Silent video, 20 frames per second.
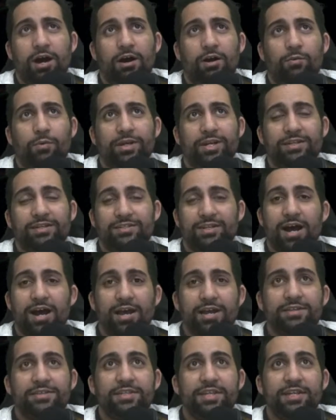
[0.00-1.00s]
When it
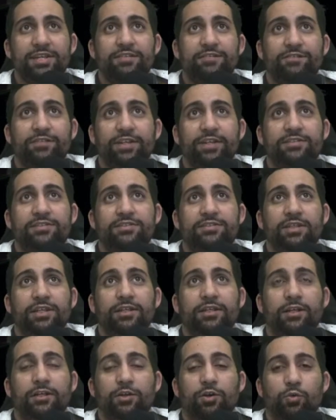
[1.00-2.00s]
dies, it inflicts
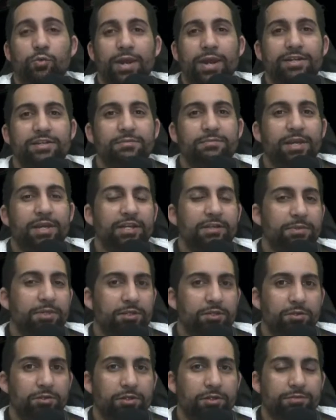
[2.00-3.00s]
seal on a random enemy
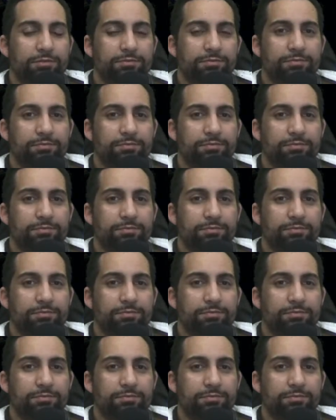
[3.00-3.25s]
unit.